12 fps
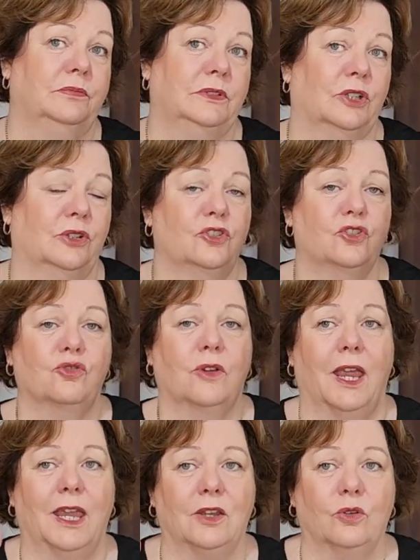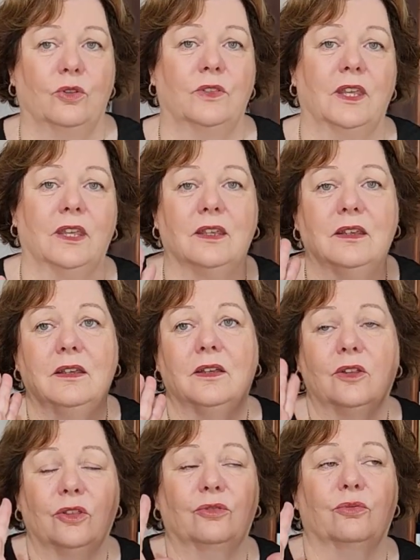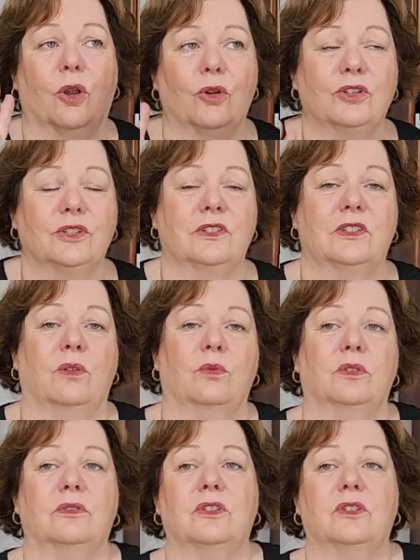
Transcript: you know, strain on their throat and so on.